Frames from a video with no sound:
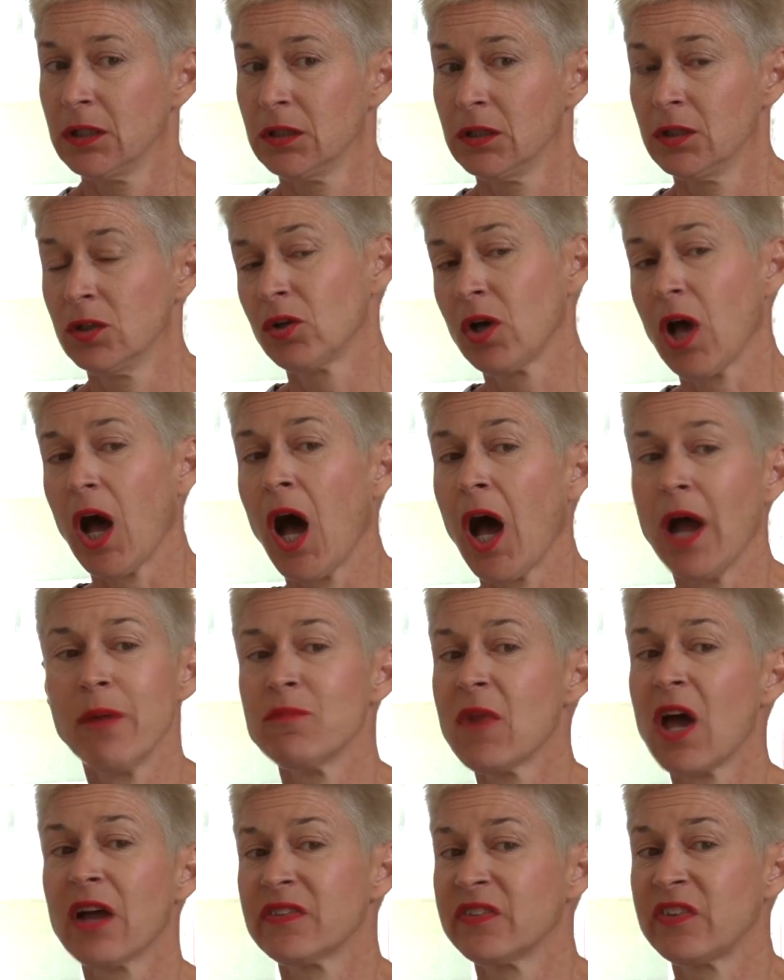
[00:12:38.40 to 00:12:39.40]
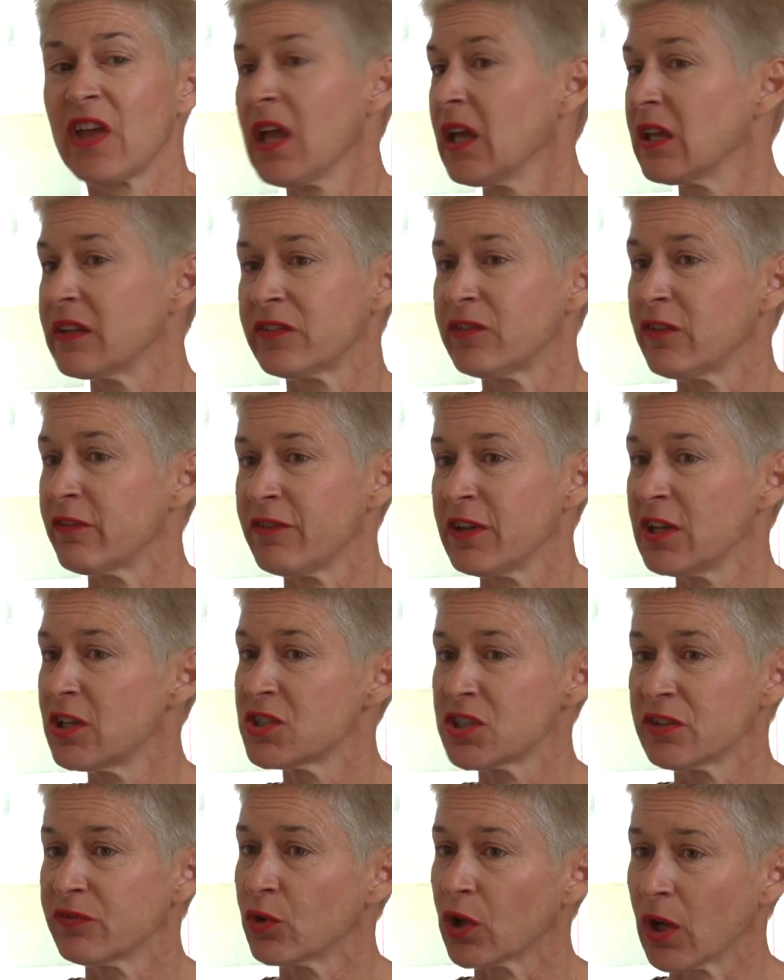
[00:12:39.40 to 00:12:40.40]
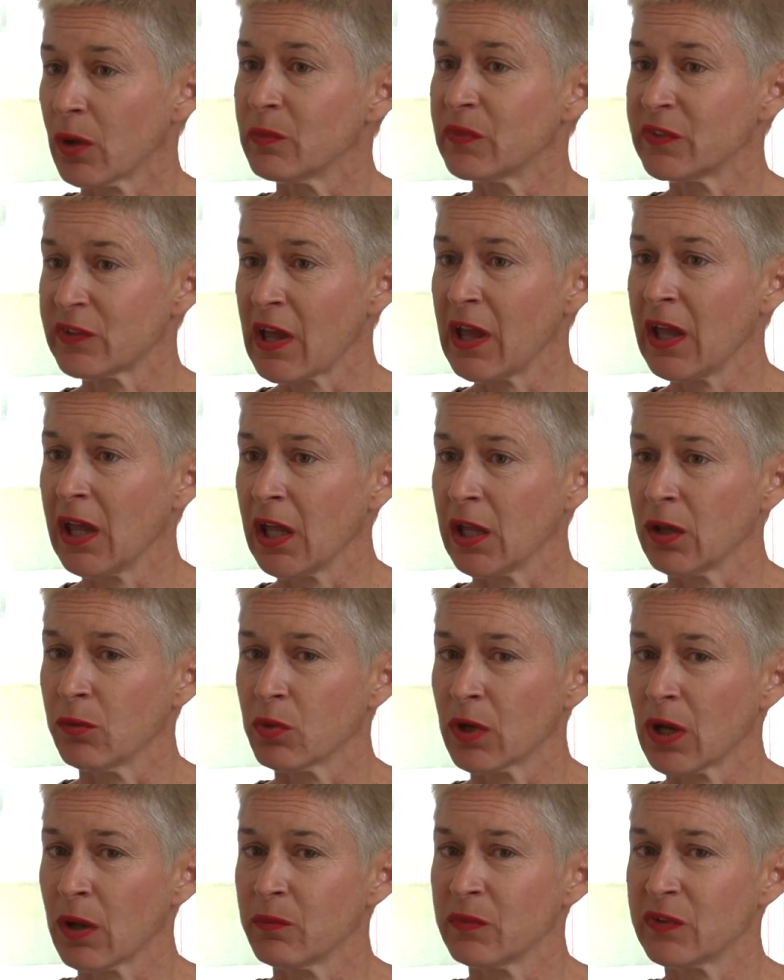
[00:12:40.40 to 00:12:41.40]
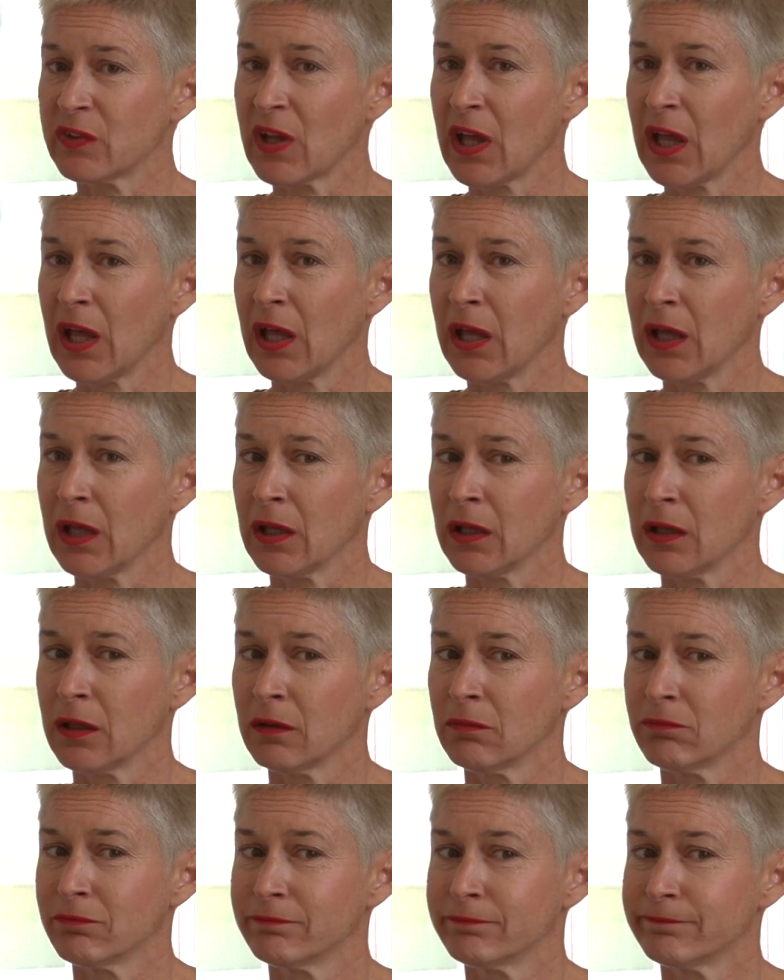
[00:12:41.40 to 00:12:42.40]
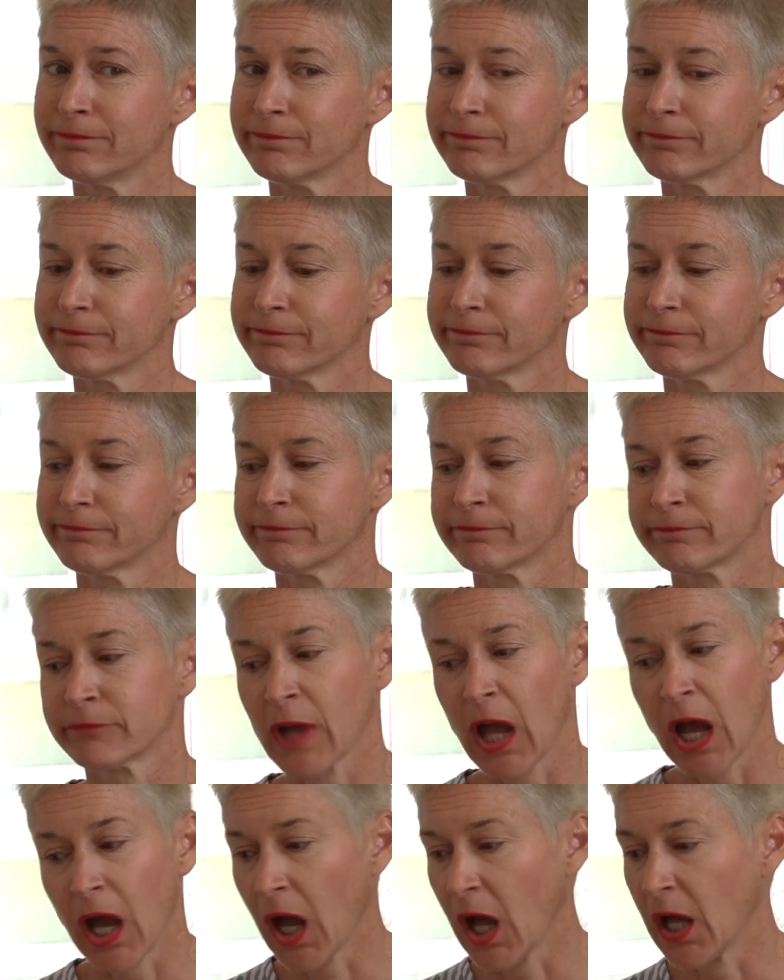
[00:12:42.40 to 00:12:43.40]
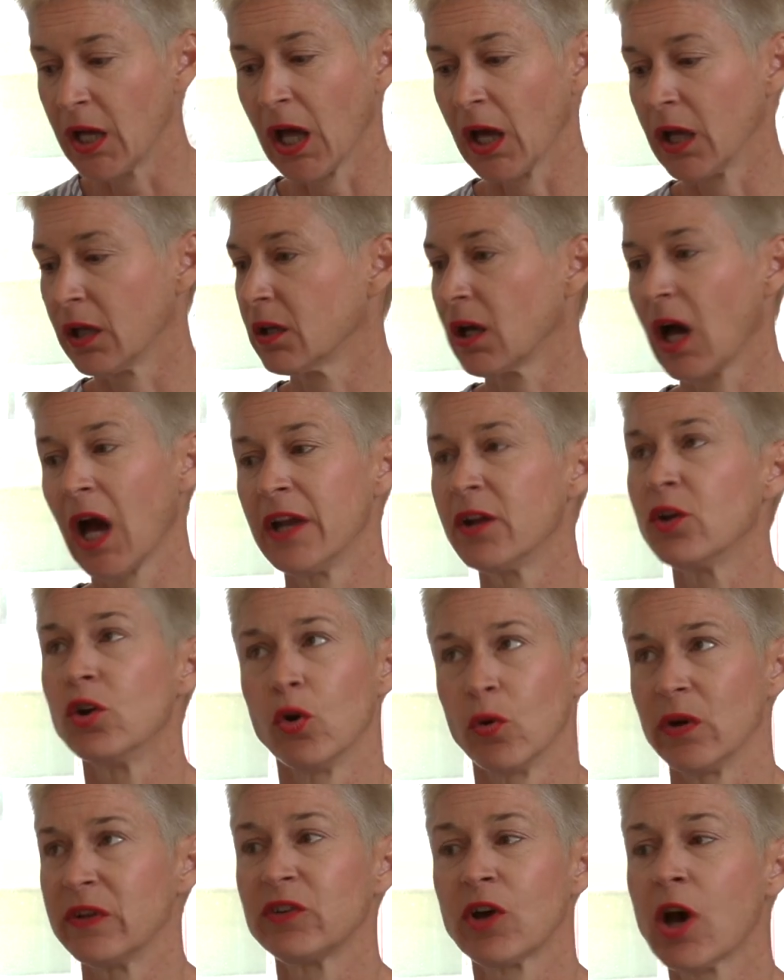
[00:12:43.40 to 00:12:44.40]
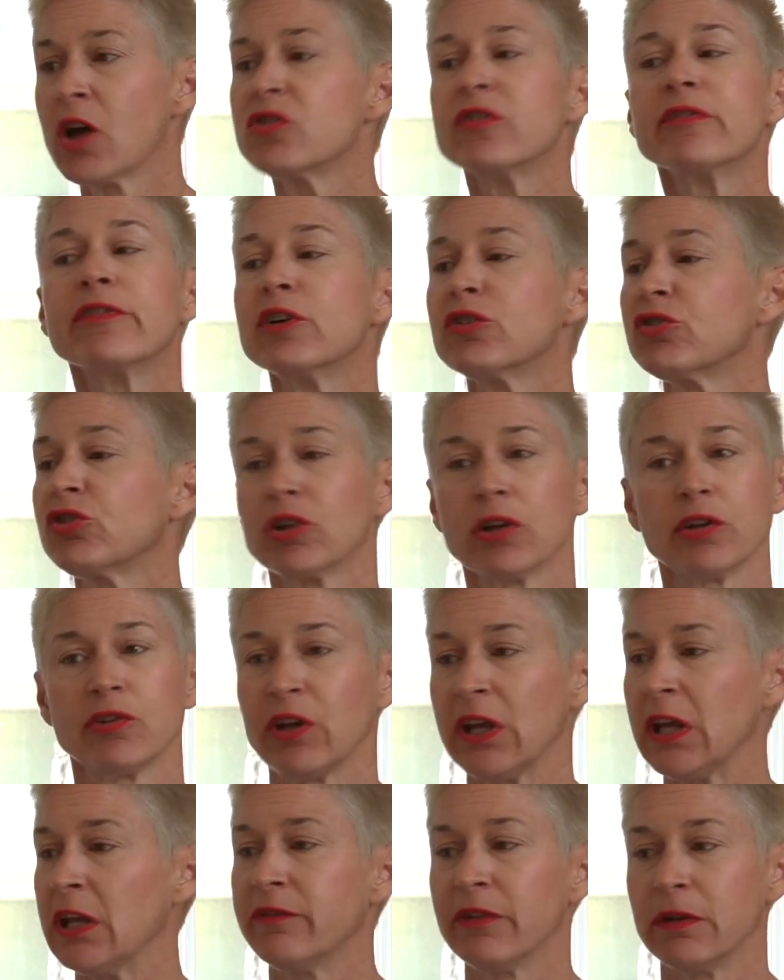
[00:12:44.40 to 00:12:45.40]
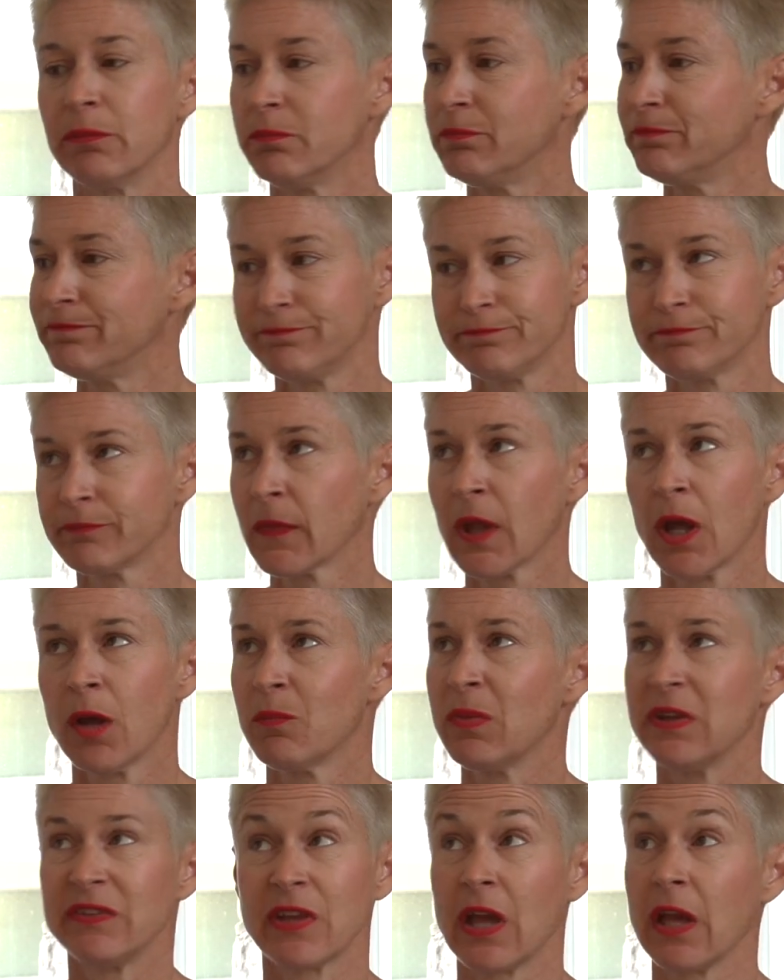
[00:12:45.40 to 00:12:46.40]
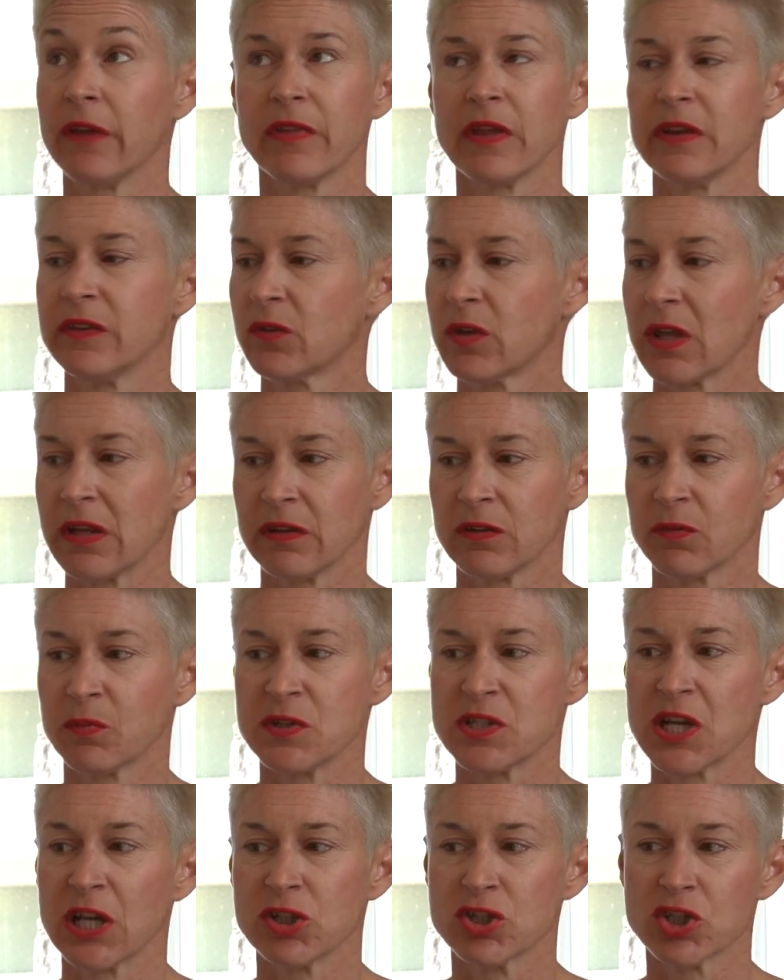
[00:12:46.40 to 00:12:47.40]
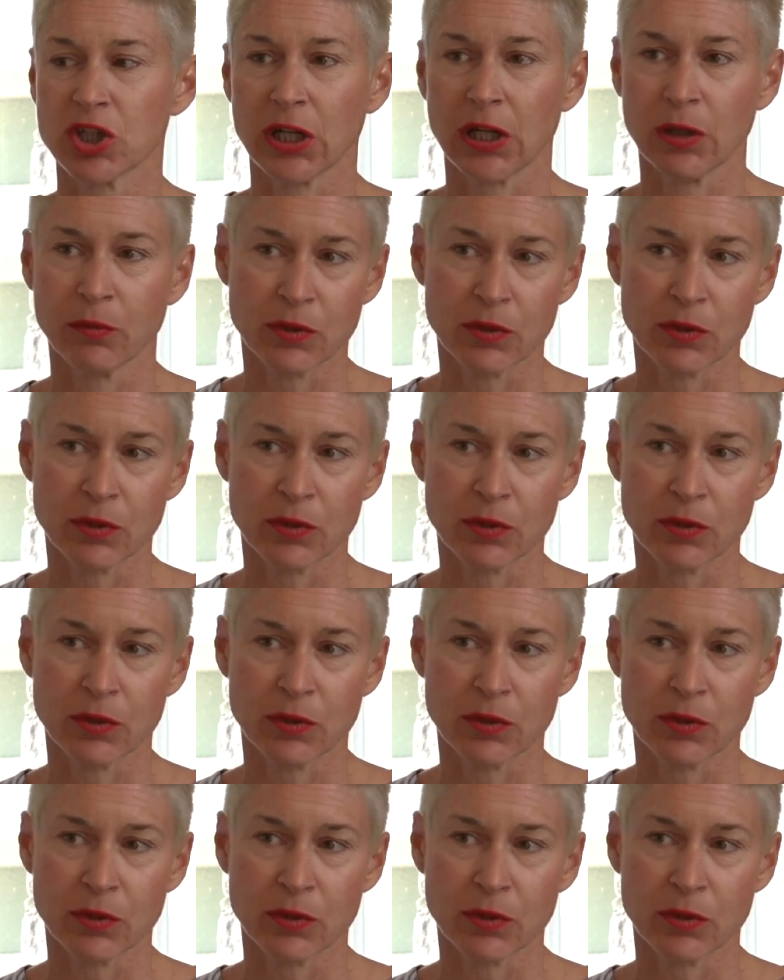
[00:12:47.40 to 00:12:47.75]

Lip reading: look, I'm not saying it's definitive what I'm saying, but I'm saying, like, I don't know, it's controversial to even be saying these things potentially,